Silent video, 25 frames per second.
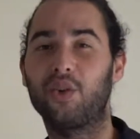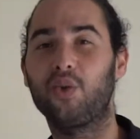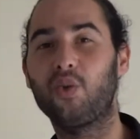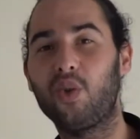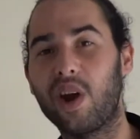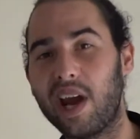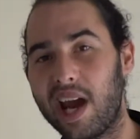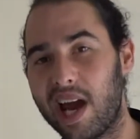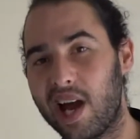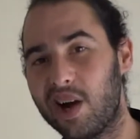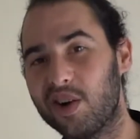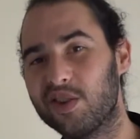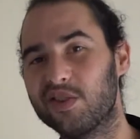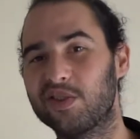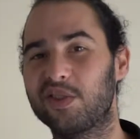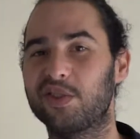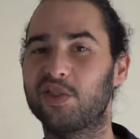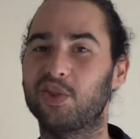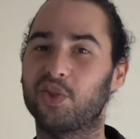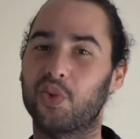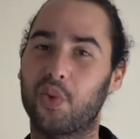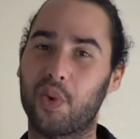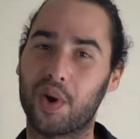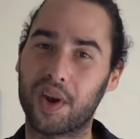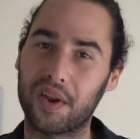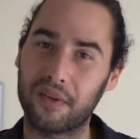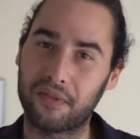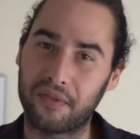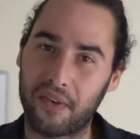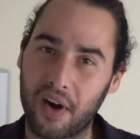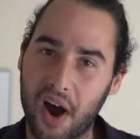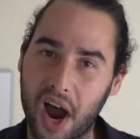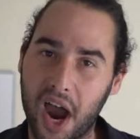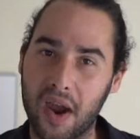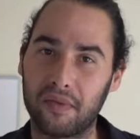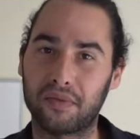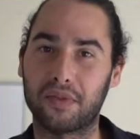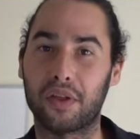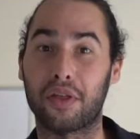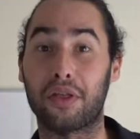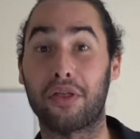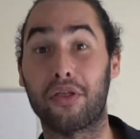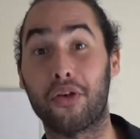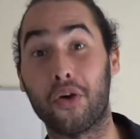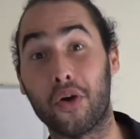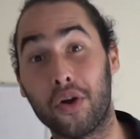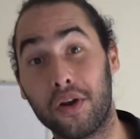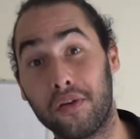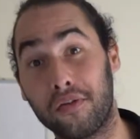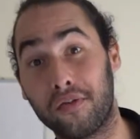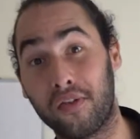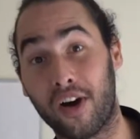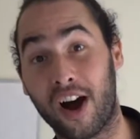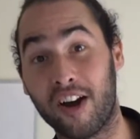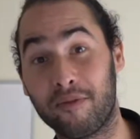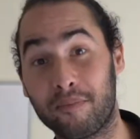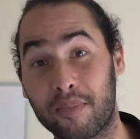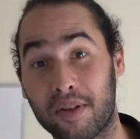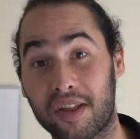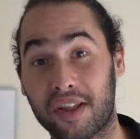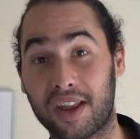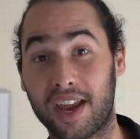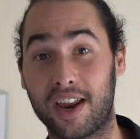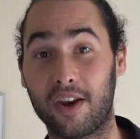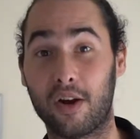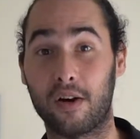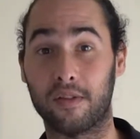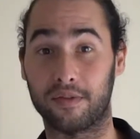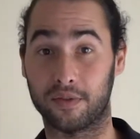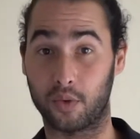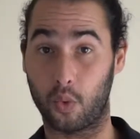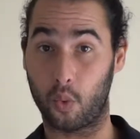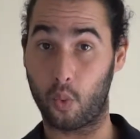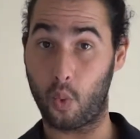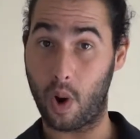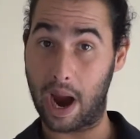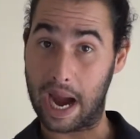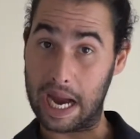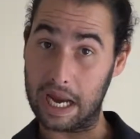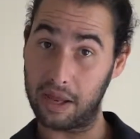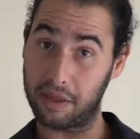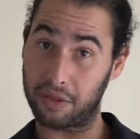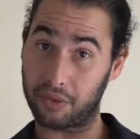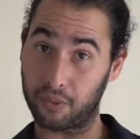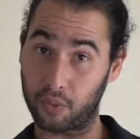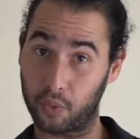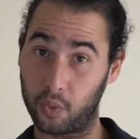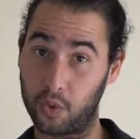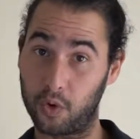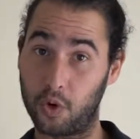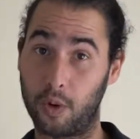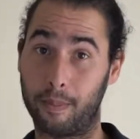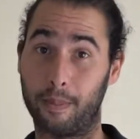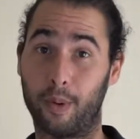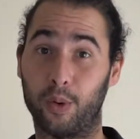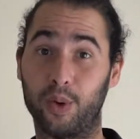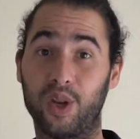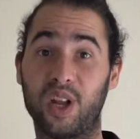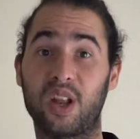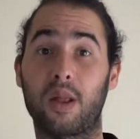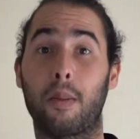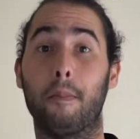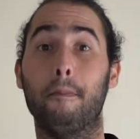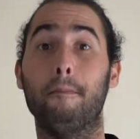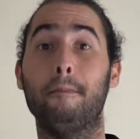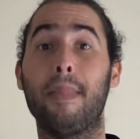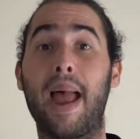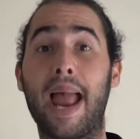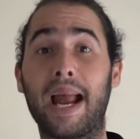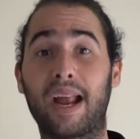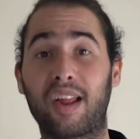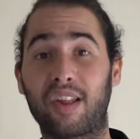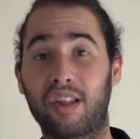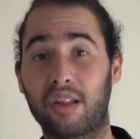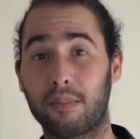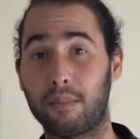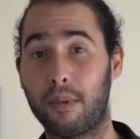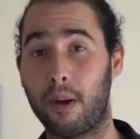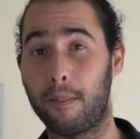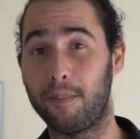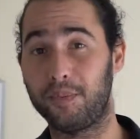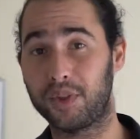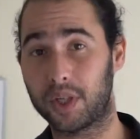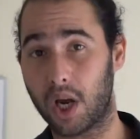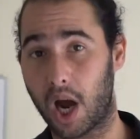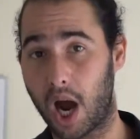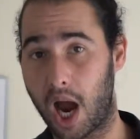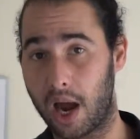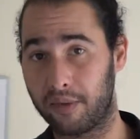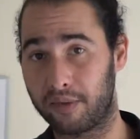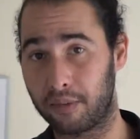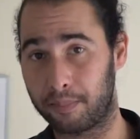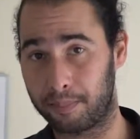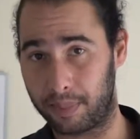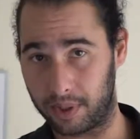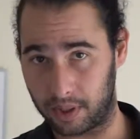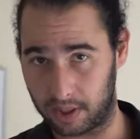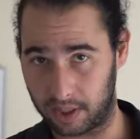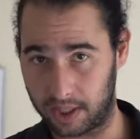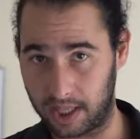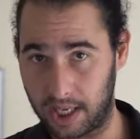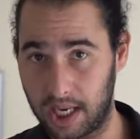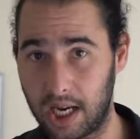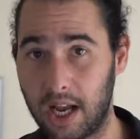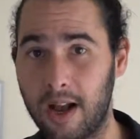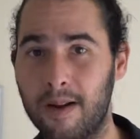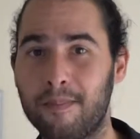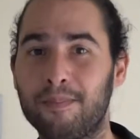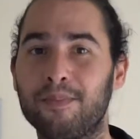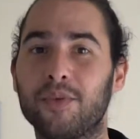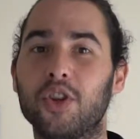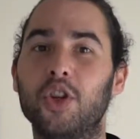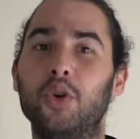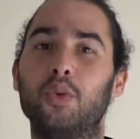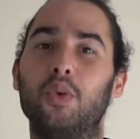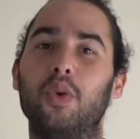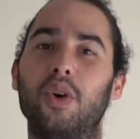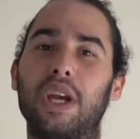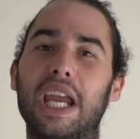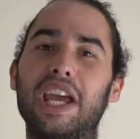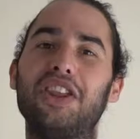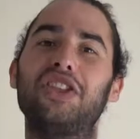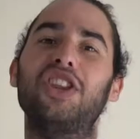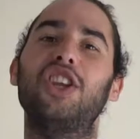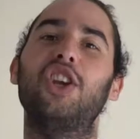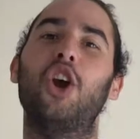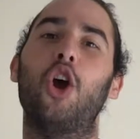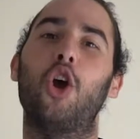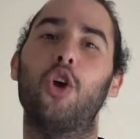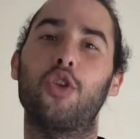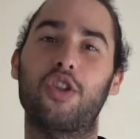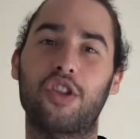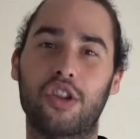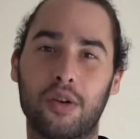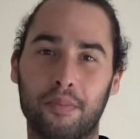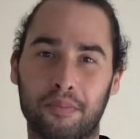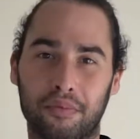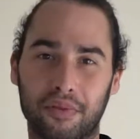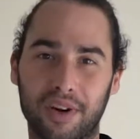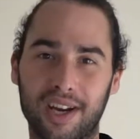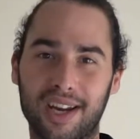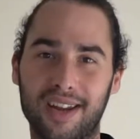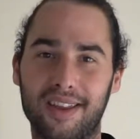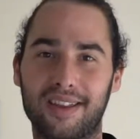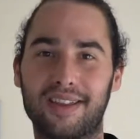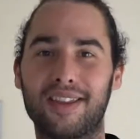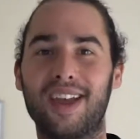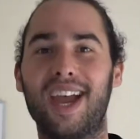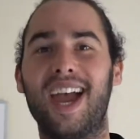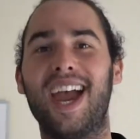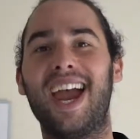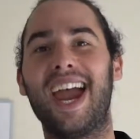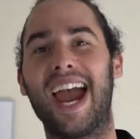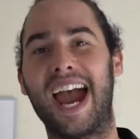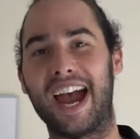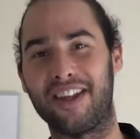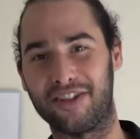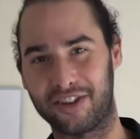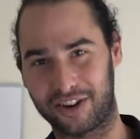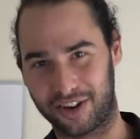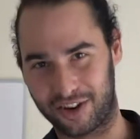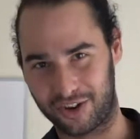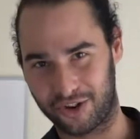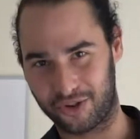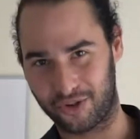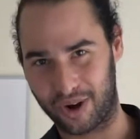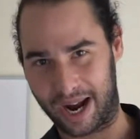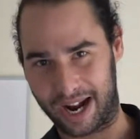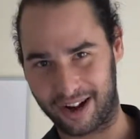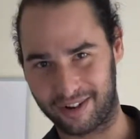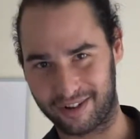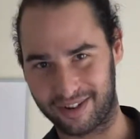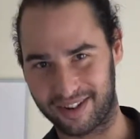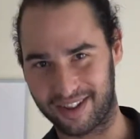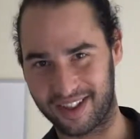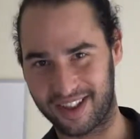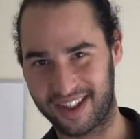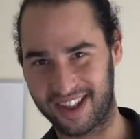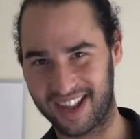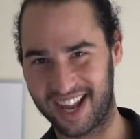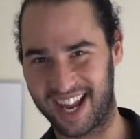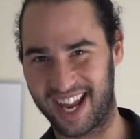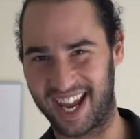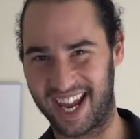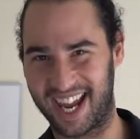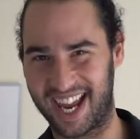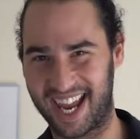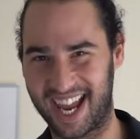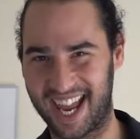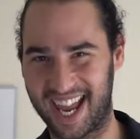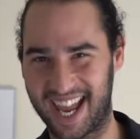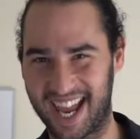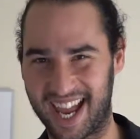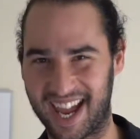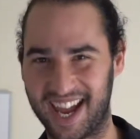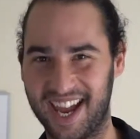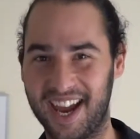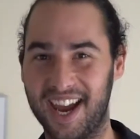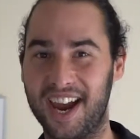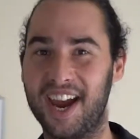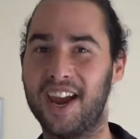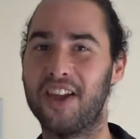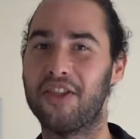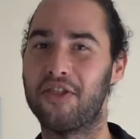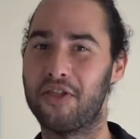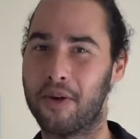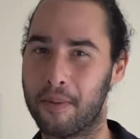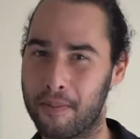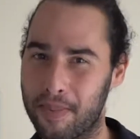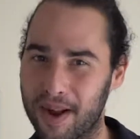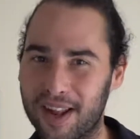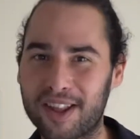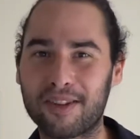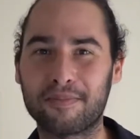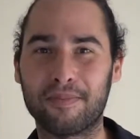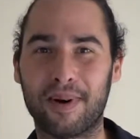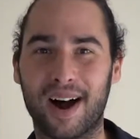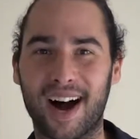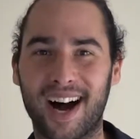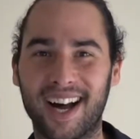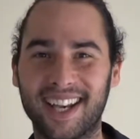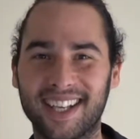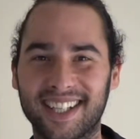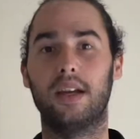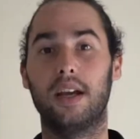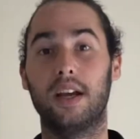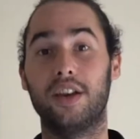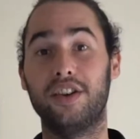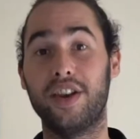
around 25 to 35% of the way through your body's maximum dive ability, you will get the urge to breathe and the contractions. The best part.